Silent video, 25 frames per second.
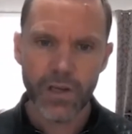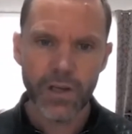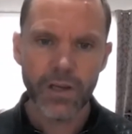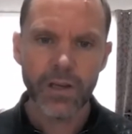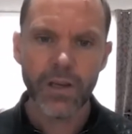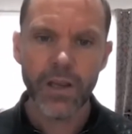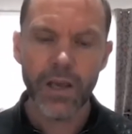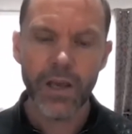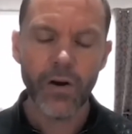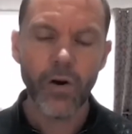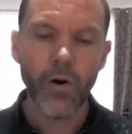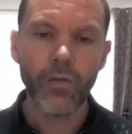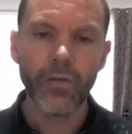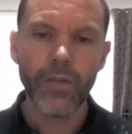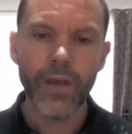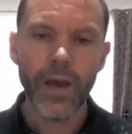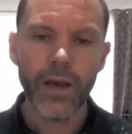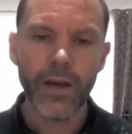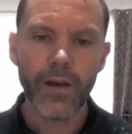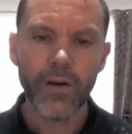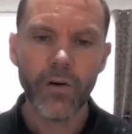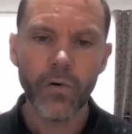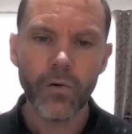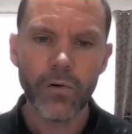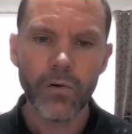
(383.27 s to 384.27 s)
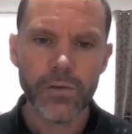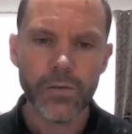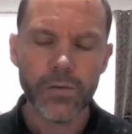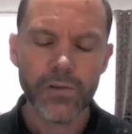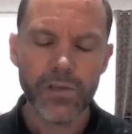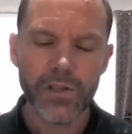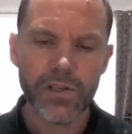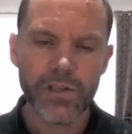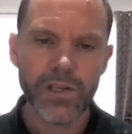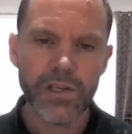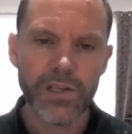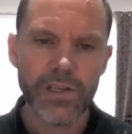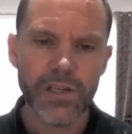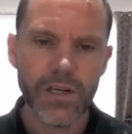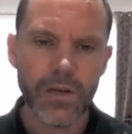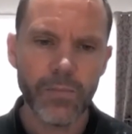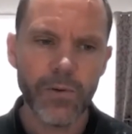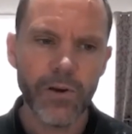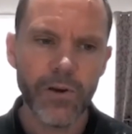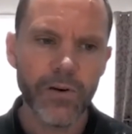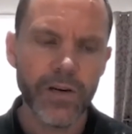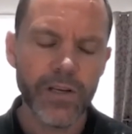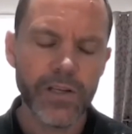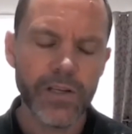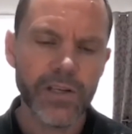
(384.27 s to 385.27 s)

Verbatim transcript: get on that course, was a 6-year period.